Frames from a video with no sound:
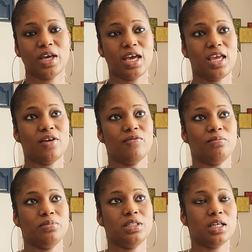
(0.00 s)
I have
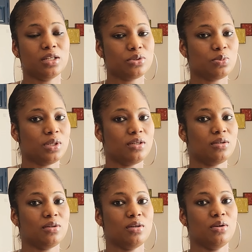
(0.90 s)
dealt with
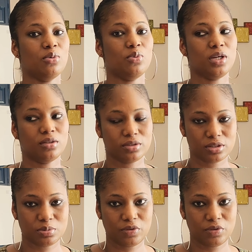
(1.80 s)
realtors